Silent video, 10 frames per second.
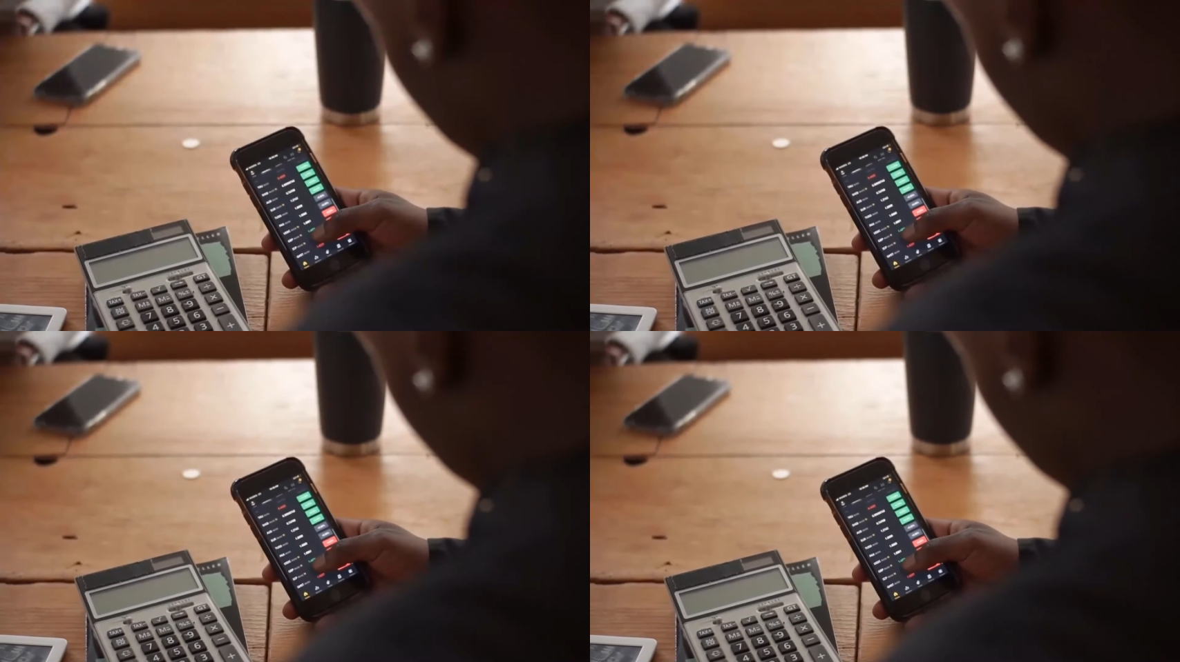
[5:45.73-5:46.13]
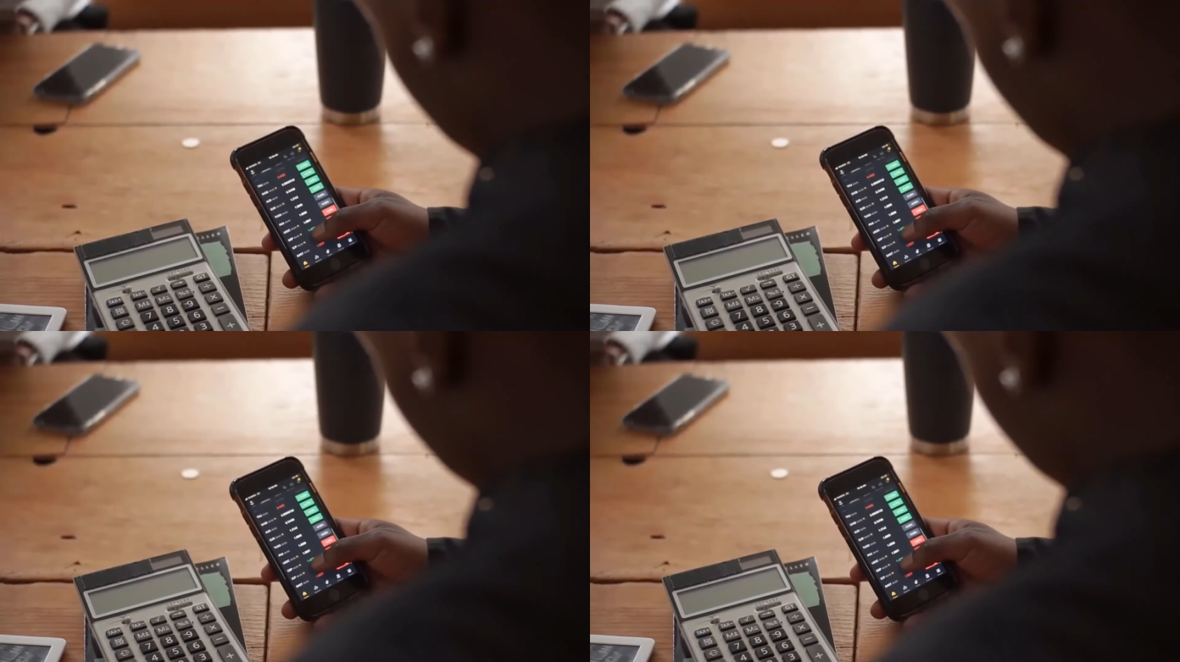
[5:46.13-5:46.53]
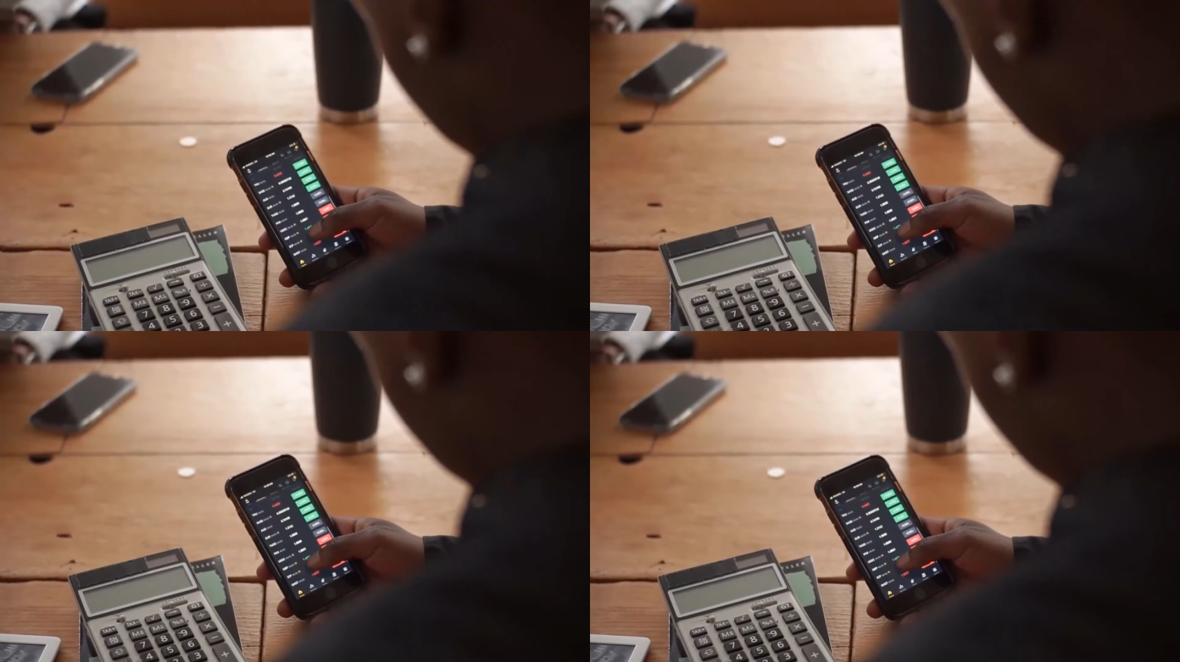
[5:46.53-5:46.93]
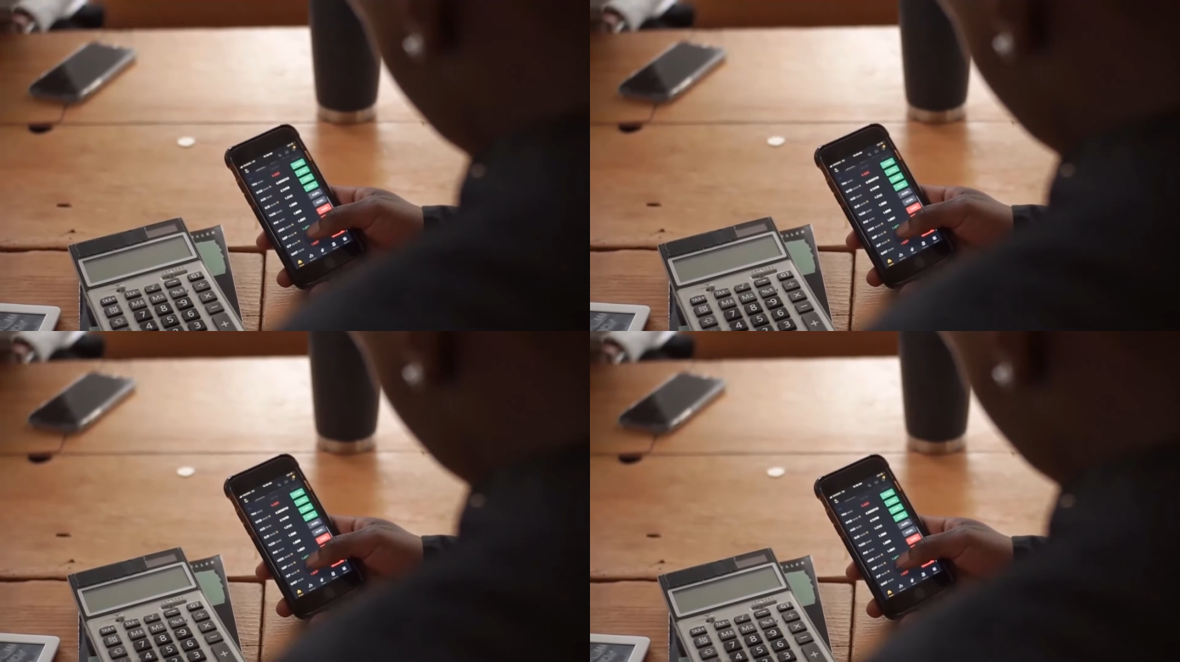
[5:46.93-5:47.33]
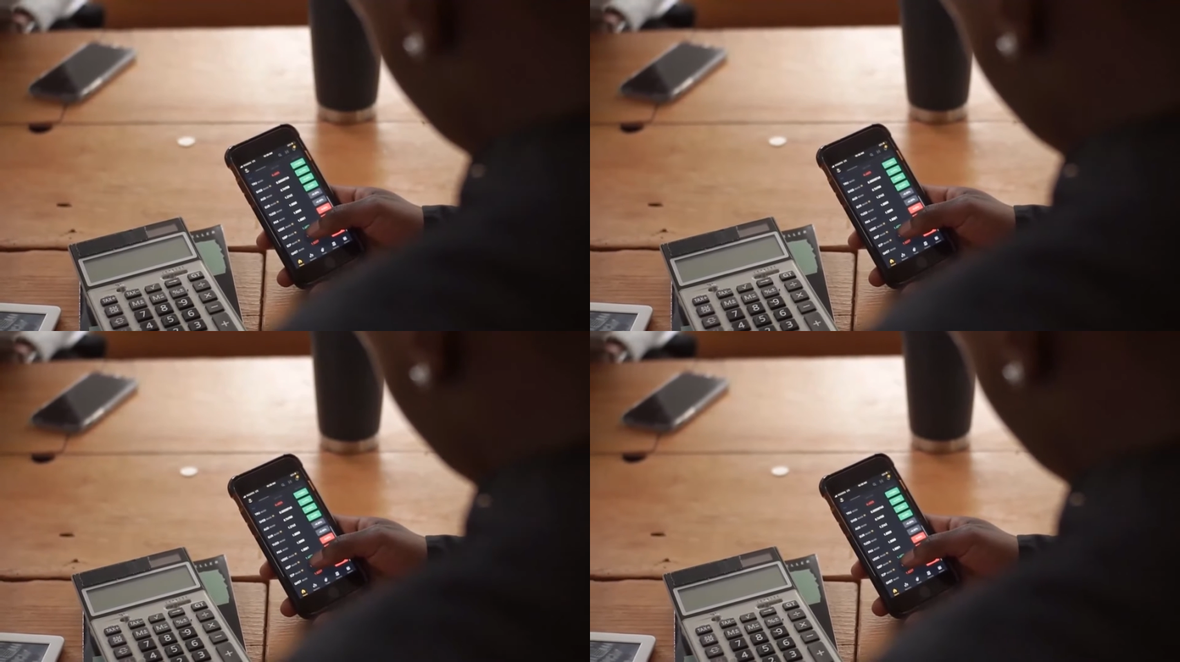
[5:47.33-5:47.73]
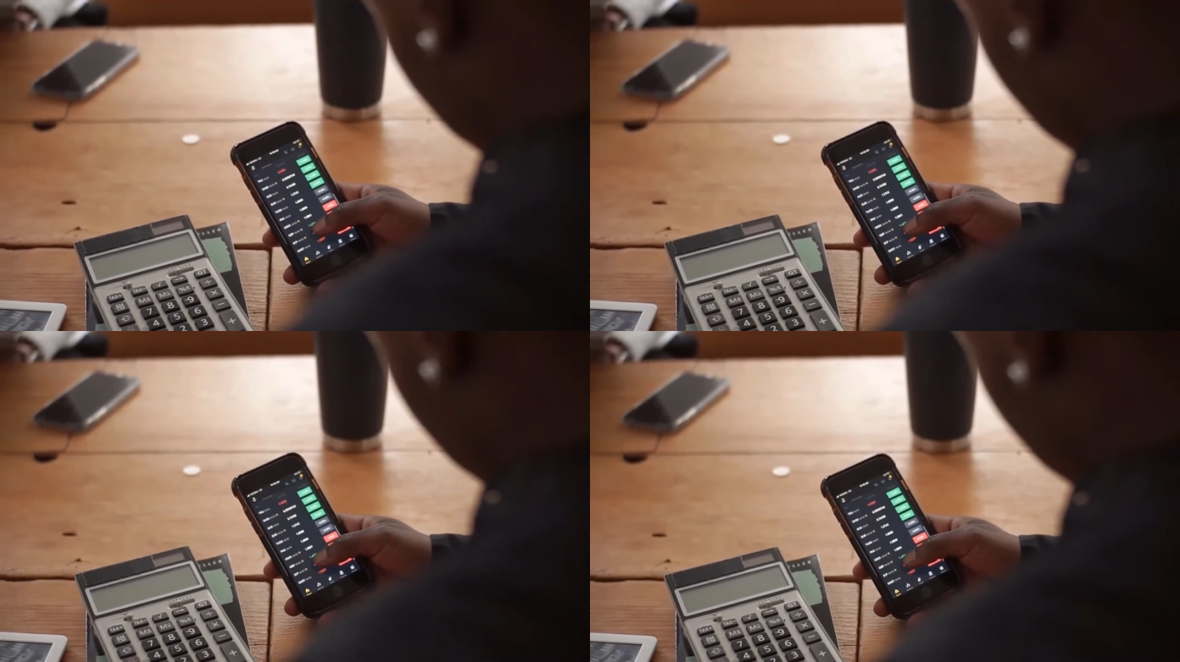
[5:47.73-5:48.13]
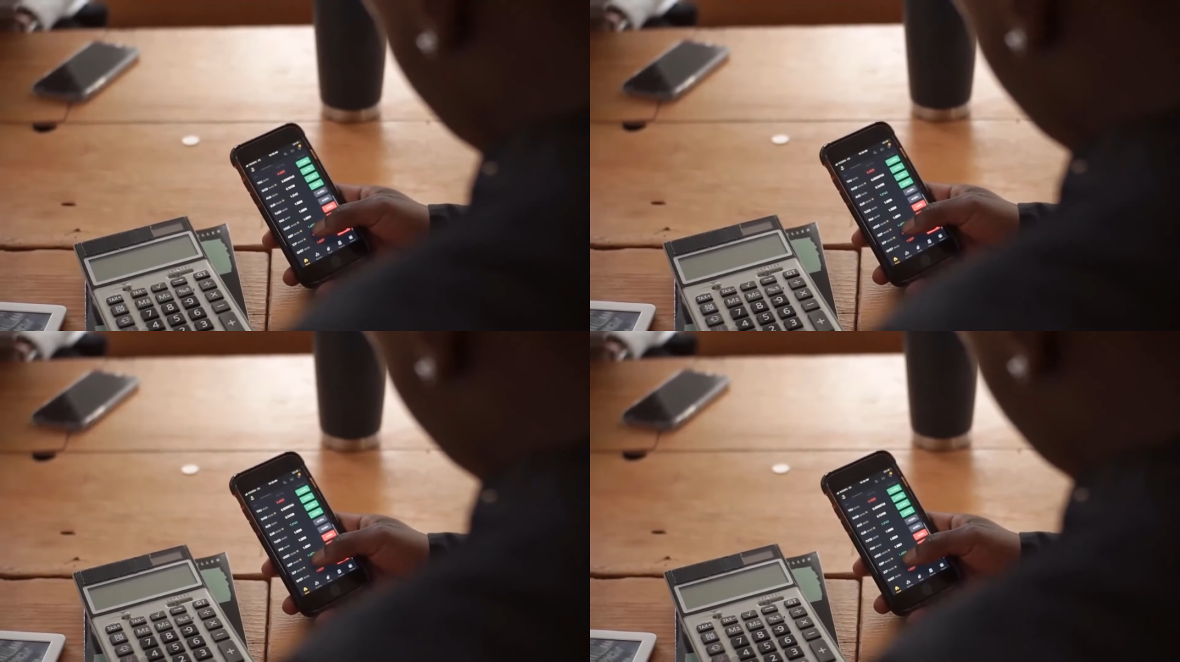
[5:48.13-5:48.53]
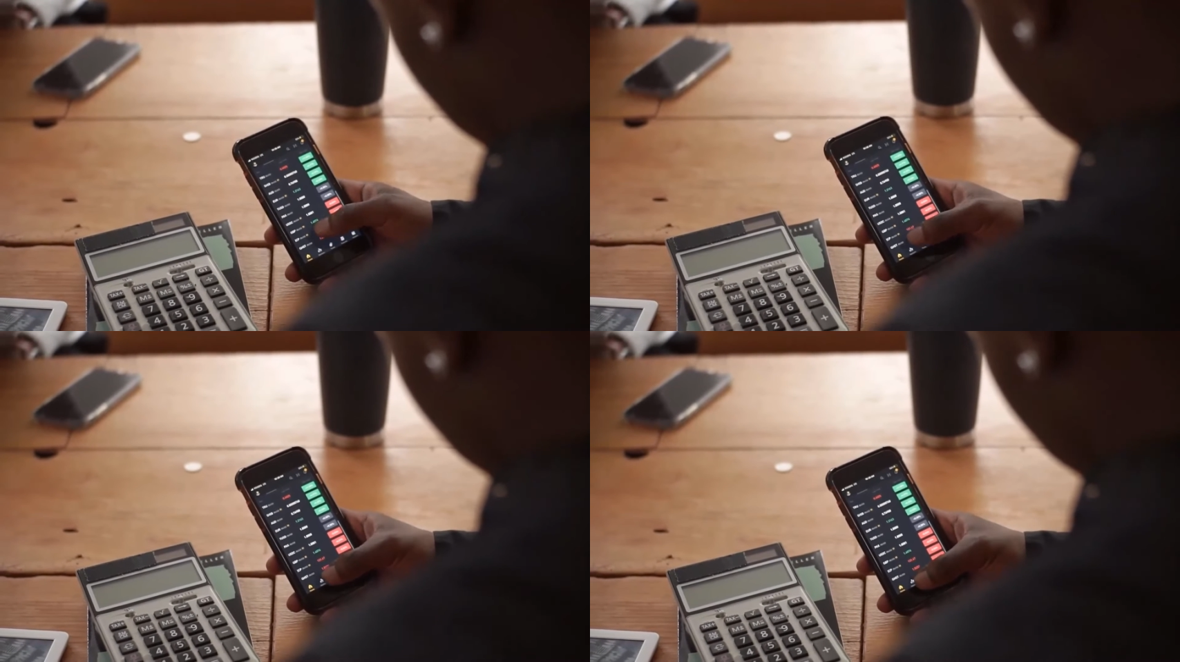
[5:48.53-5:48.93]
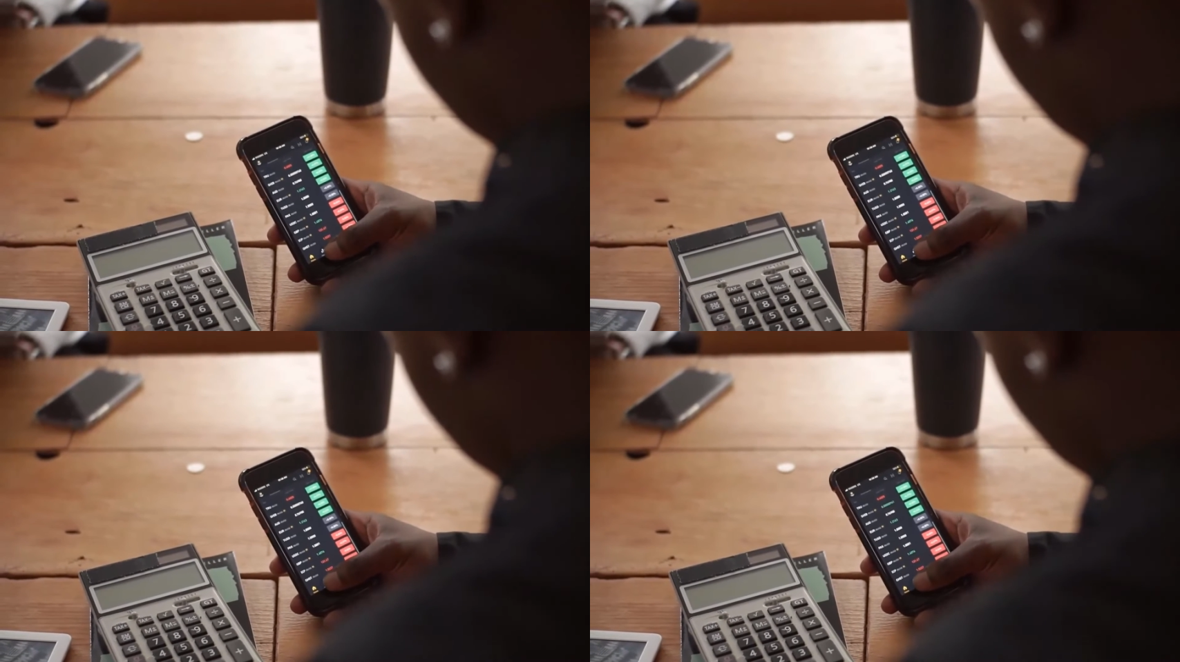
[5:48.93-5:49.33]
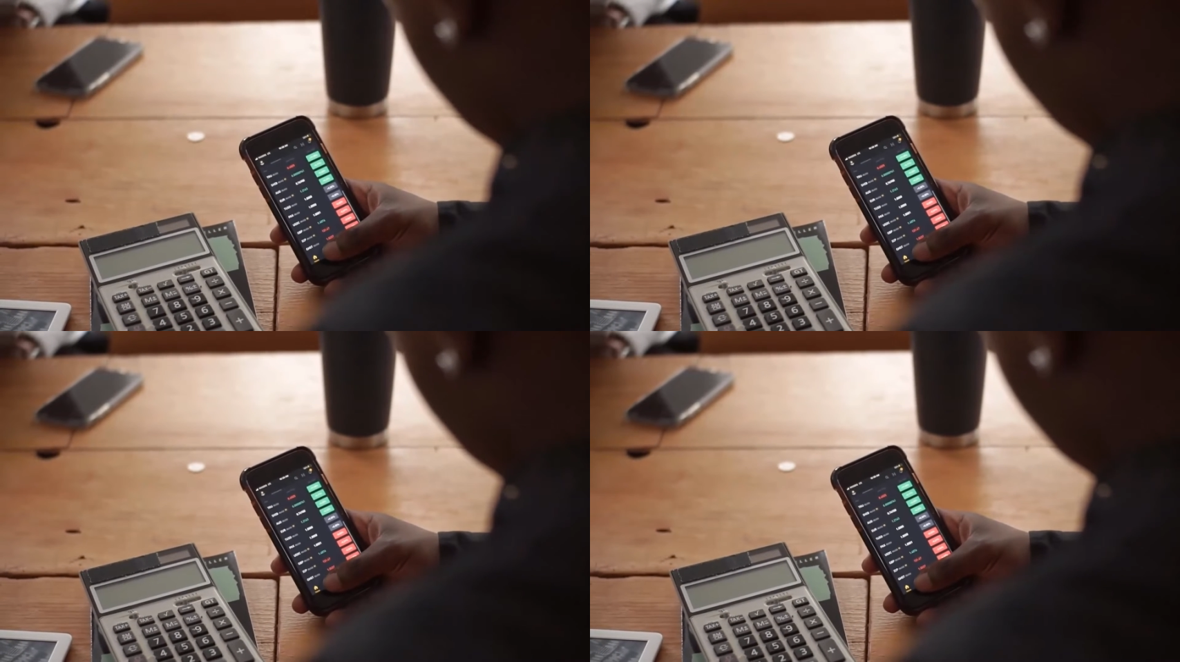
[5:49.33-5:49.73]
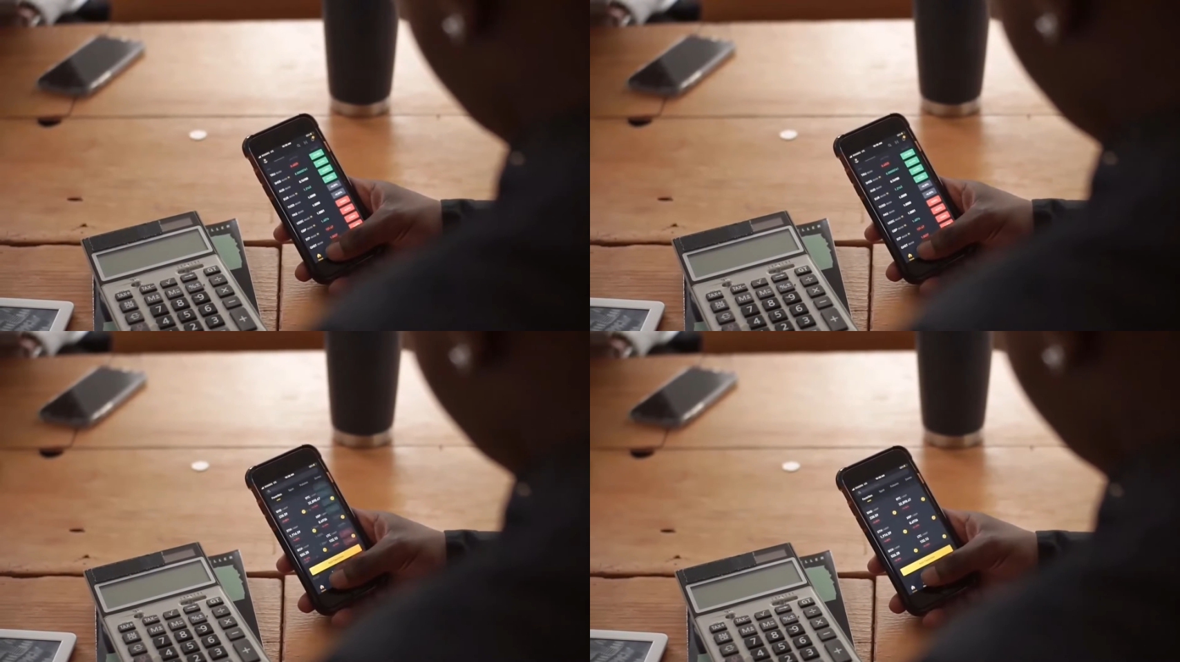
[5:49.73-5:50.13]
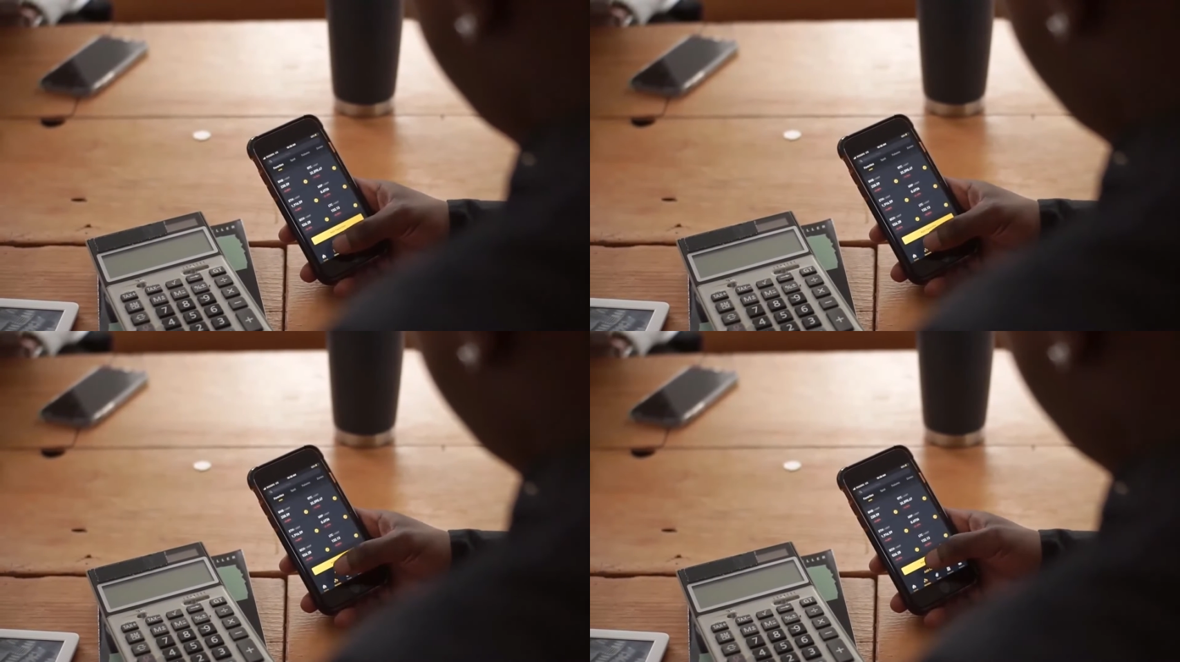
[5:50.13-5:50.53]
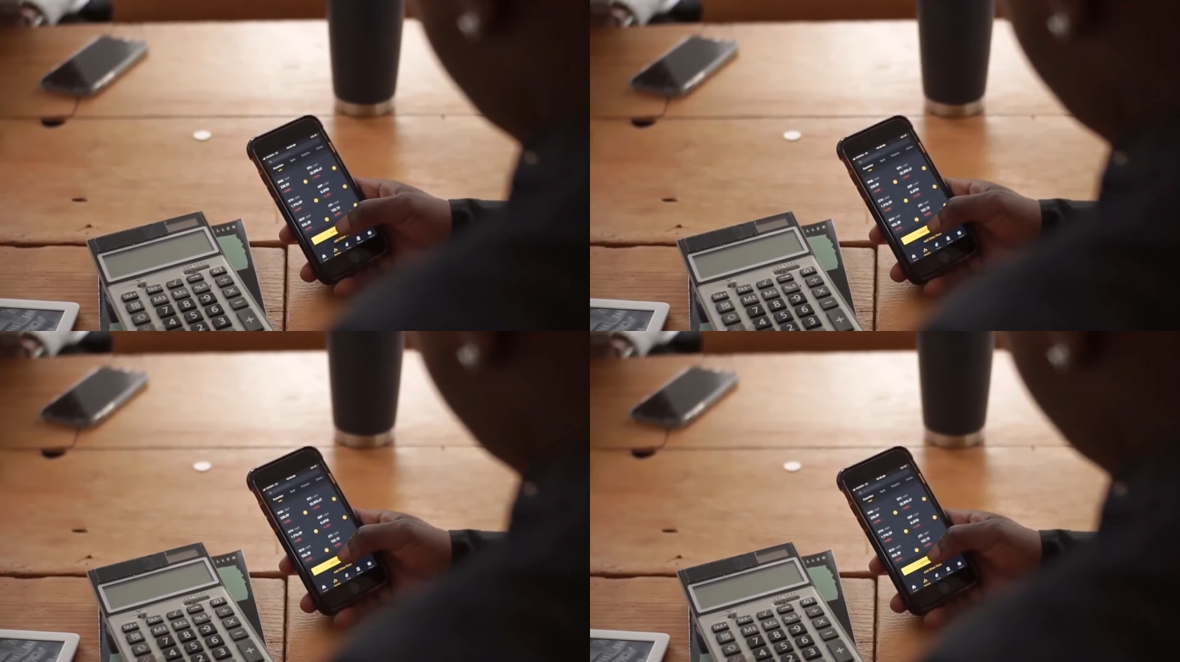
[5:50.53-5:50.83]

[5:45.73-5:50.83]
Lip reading: Nobody's mouth can be seen.